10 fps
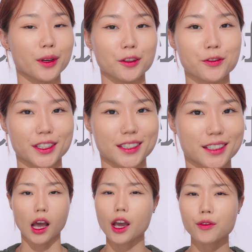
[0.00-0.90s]

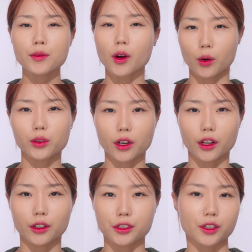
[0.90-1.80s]
Benefit. I have made all the
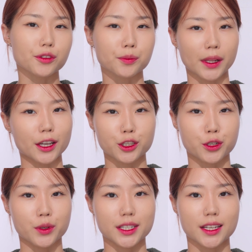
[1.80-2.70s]
colors of
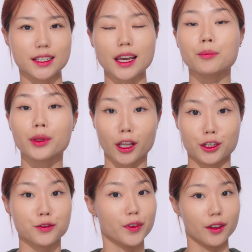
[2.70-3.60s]
Splash Dewy Tint and
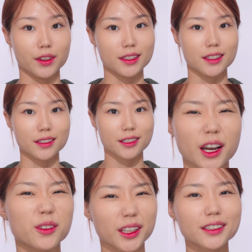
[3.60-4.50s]
Plush Velvet Tint.
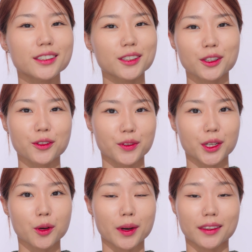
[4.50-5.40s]
I would like to start the
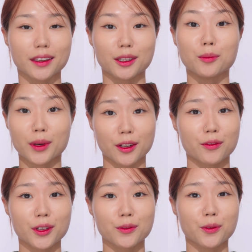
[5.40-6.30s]
video by thanking
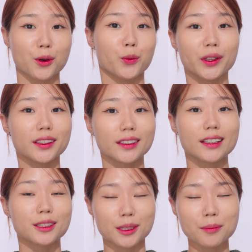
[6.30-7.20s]
Benefit for
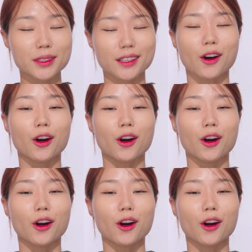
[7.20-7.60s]
willingly accepting